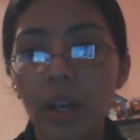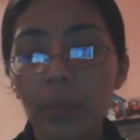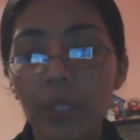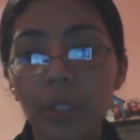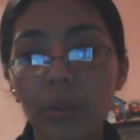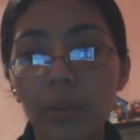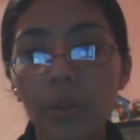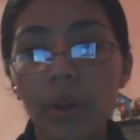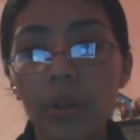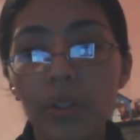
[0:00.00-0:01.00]
It can also
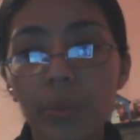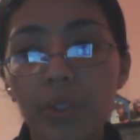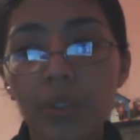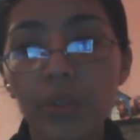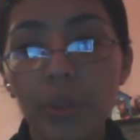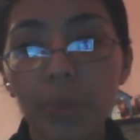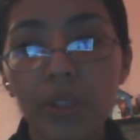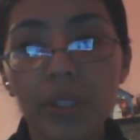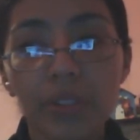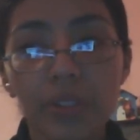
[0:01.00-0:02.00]
cause
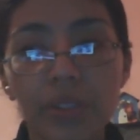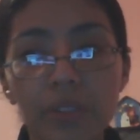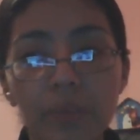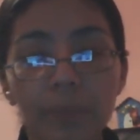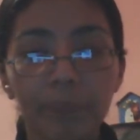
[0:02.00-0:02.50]
misinterpretations.